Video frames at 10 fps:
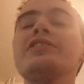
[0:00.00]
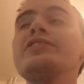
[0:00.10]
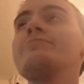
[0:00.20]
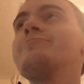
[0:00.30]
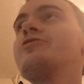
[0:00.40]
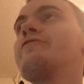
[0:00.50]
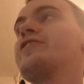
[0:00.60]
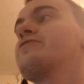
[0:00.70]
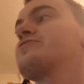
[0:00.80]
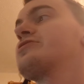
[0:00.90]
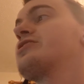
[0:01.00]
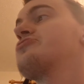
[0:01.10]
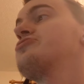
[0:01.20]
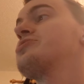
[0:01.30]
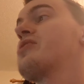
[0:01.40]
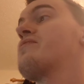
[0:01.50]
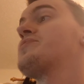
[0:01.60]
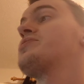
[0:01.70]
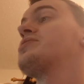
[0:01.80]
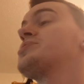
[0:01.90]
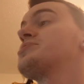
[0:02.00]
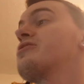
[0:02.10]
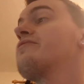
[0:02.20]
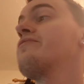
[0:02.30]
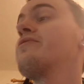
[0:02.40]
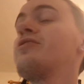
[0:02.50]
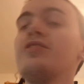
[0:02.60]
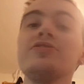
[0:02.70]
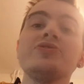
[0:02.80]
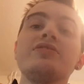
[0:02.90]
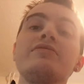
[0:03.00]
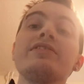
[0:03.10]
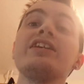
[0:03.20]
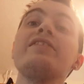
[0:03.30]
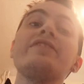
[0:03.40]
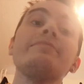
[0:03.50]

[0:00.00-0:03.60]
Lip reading: I am not a fan of Kakashi because I've never seen his stuff. So I gave